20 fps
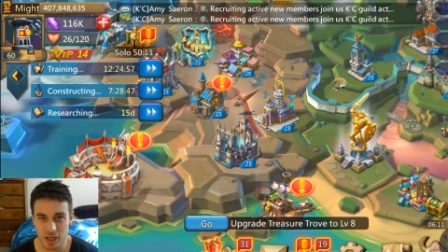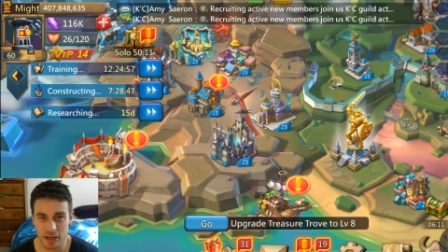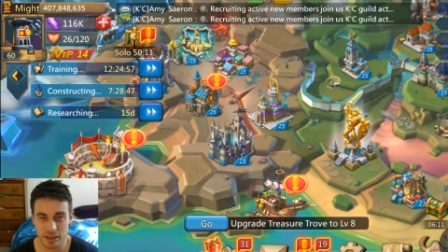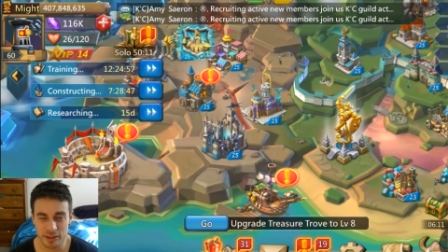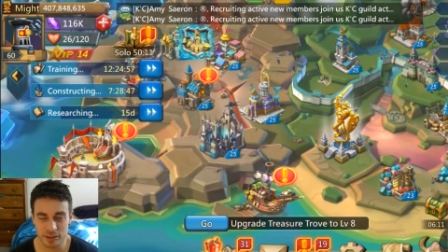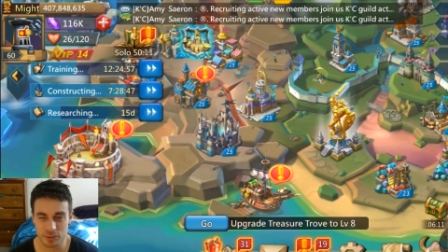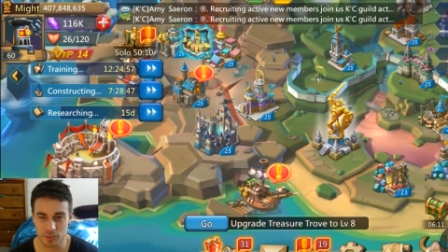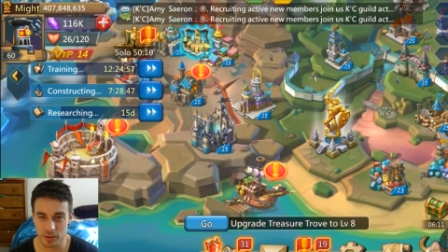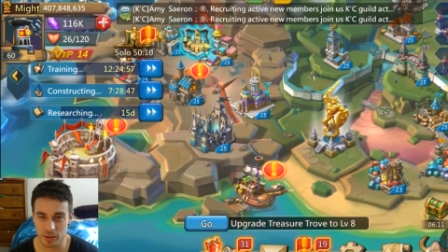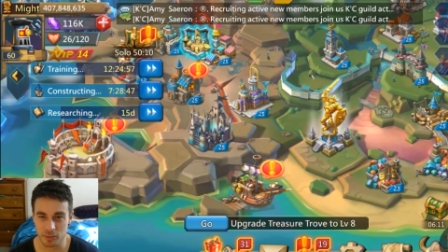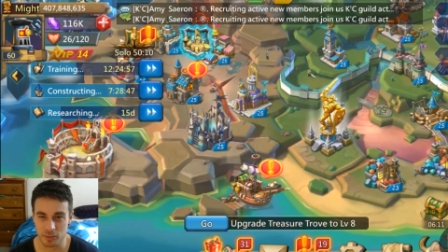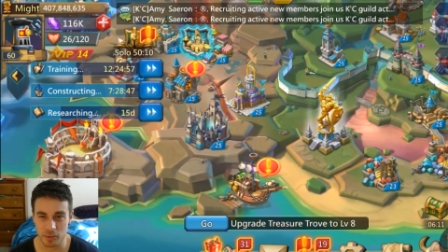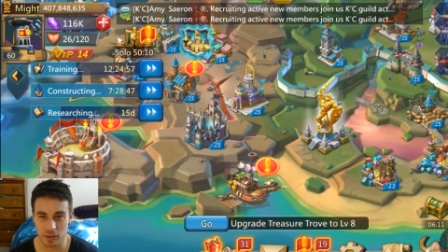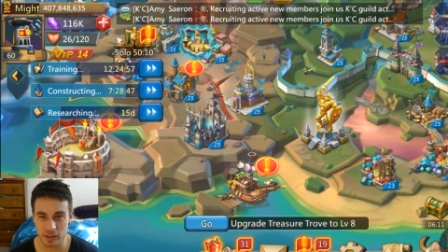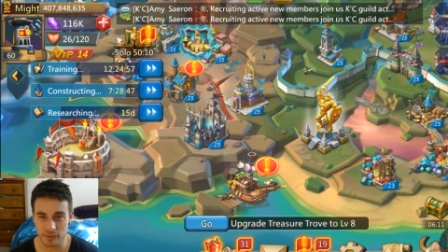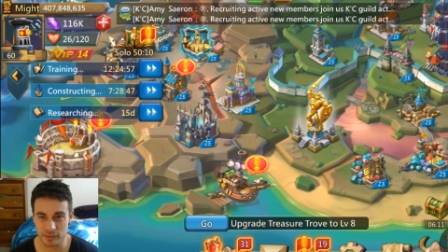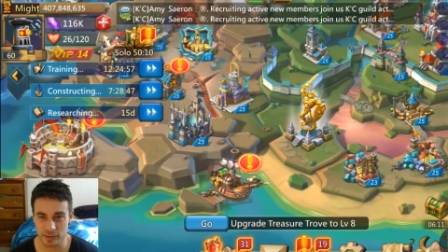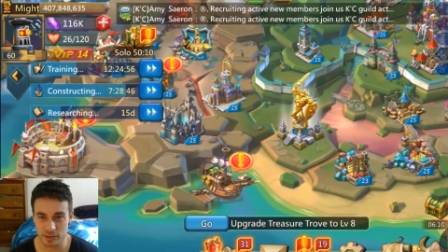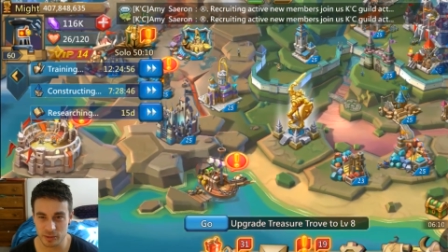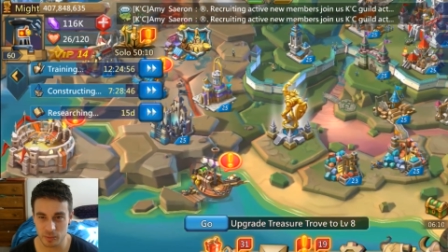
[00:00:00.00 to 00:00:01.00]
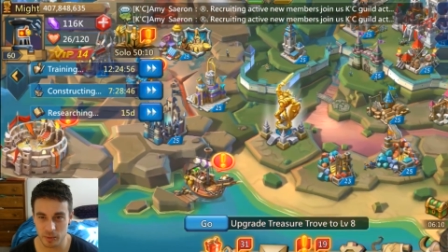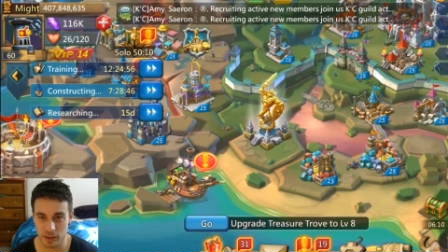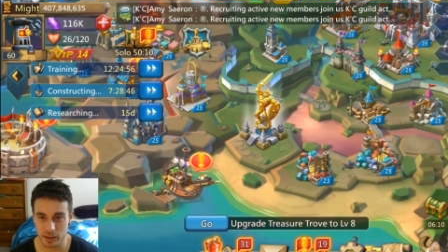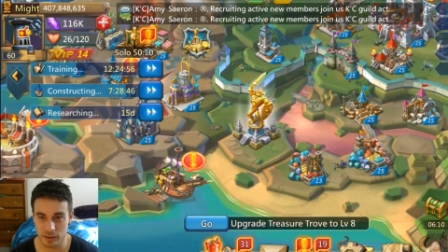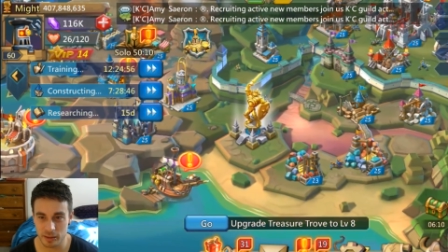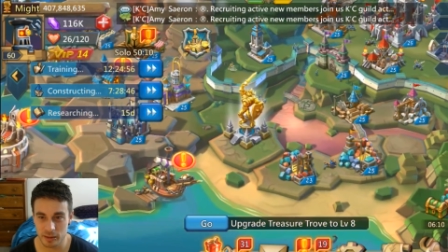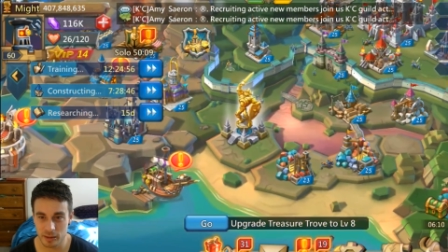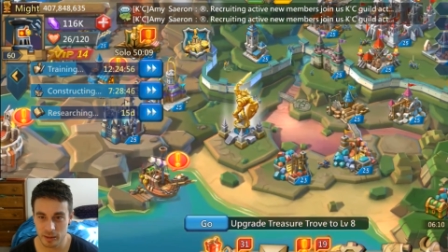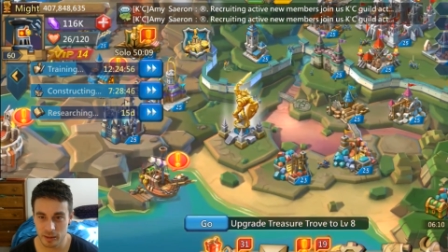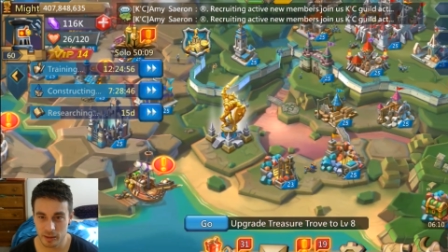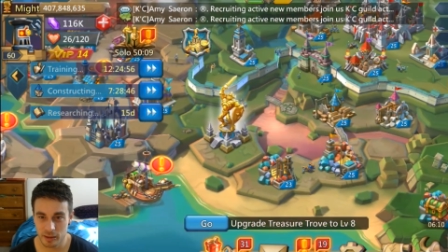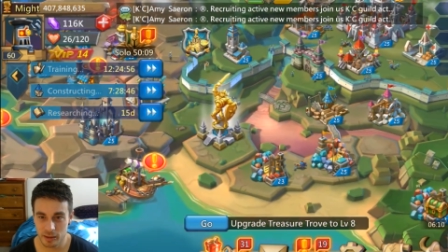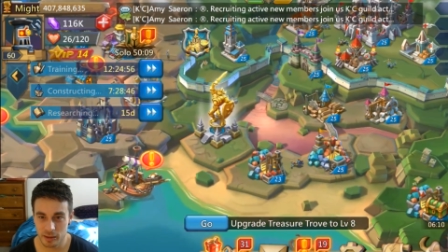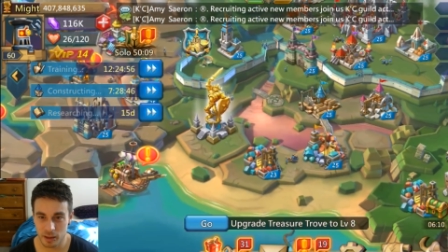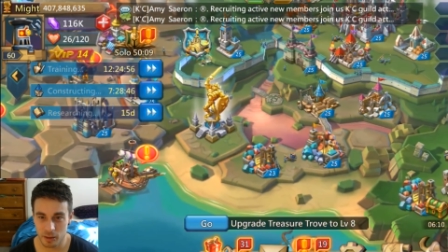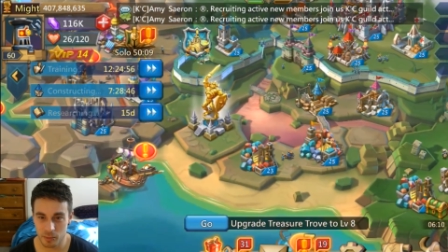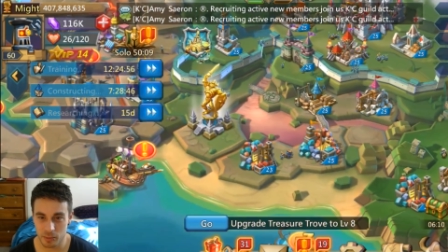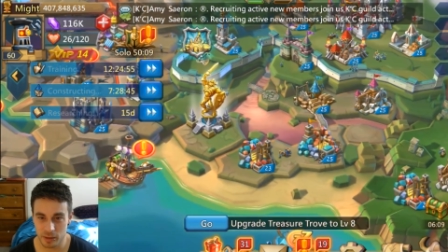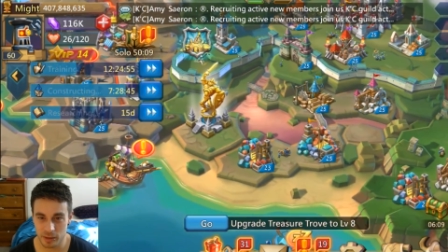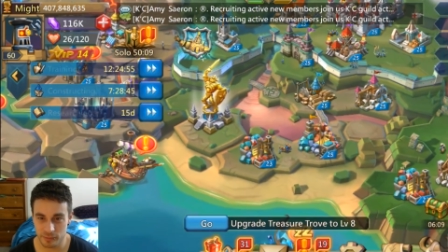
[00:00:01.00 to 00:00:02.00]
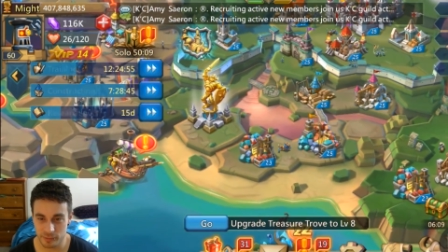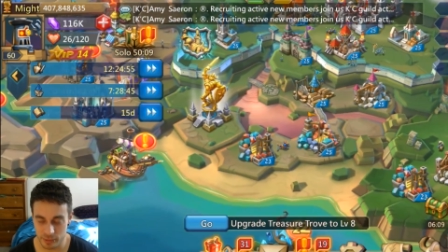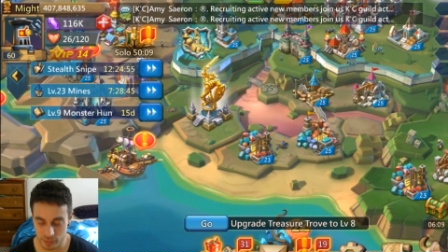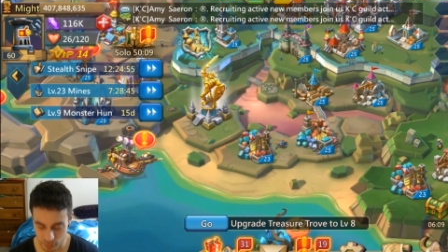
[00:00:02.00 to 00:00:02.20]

just really wouldn't even sweat it. I wouldn't even